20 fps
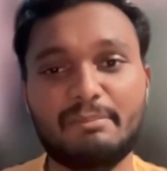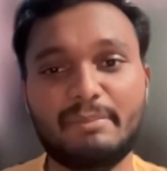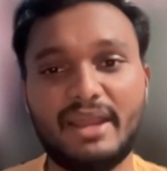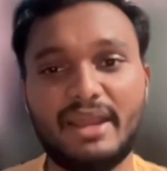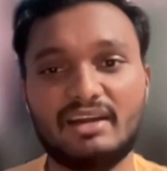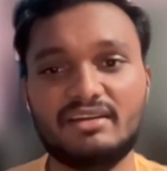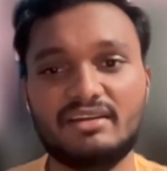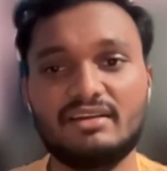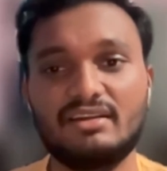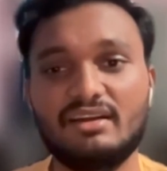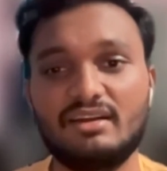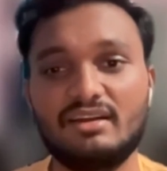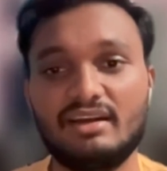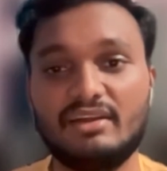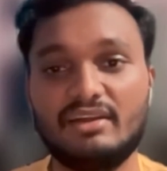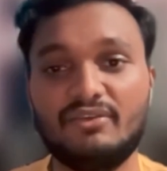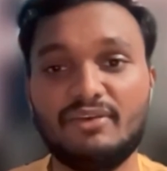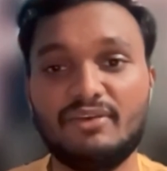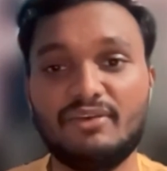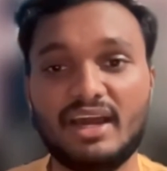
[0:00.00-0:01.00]
expect,
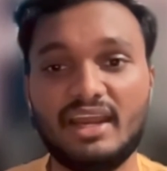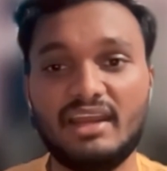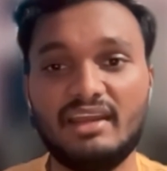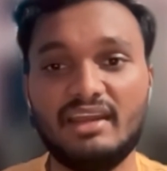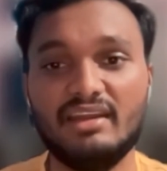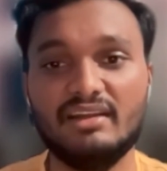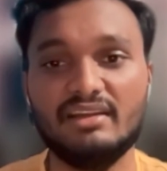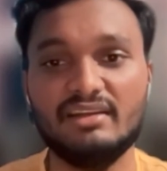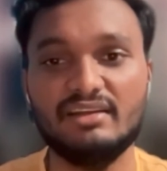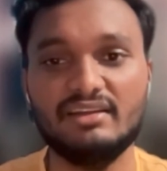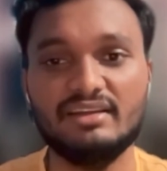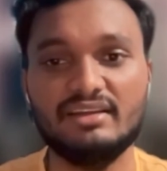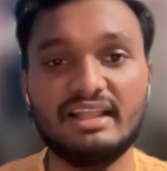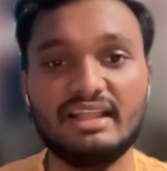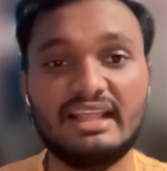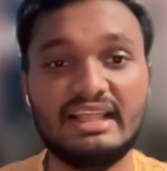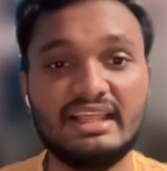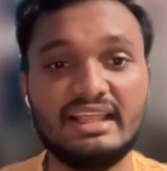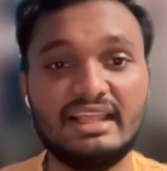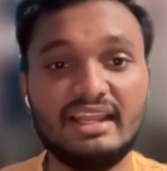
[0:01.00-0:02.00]
rectified,
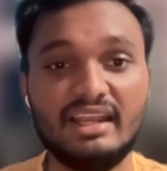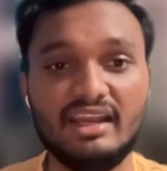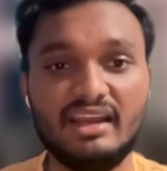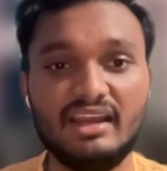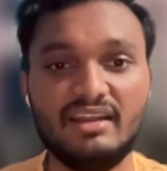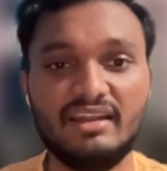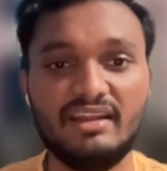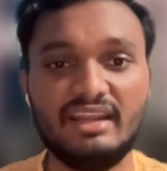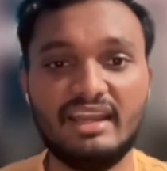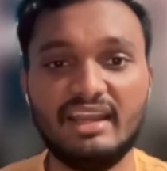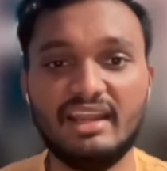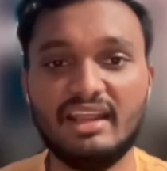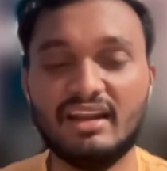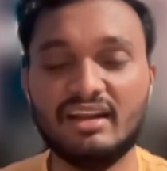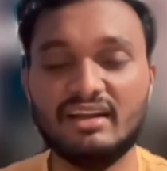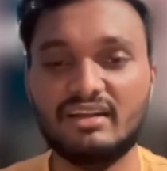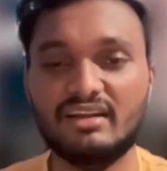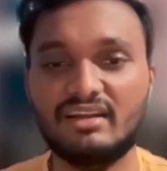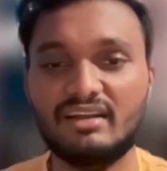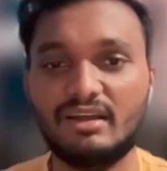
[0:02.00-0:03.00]
sealed,
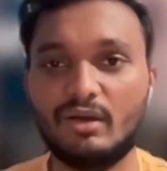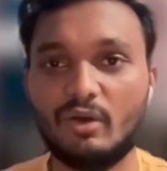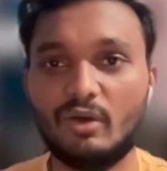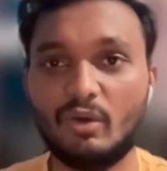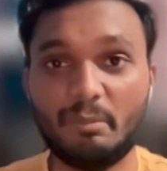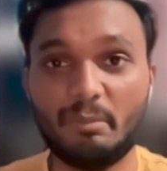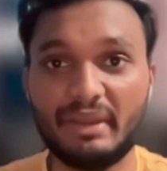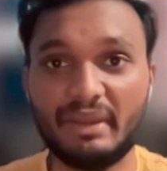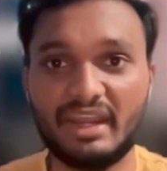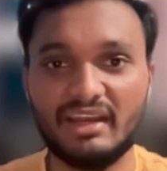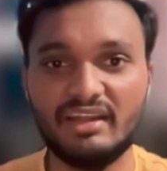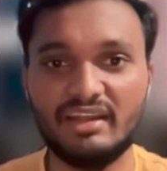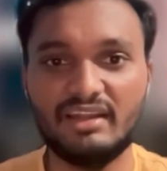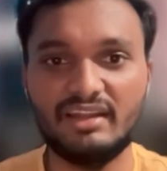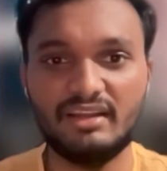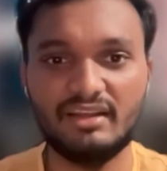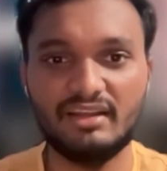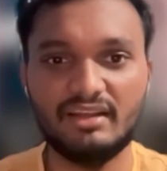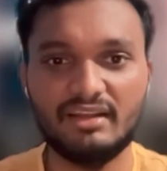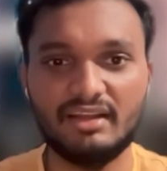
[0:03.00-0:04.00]
inner,
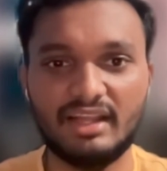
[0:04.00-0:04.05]
open.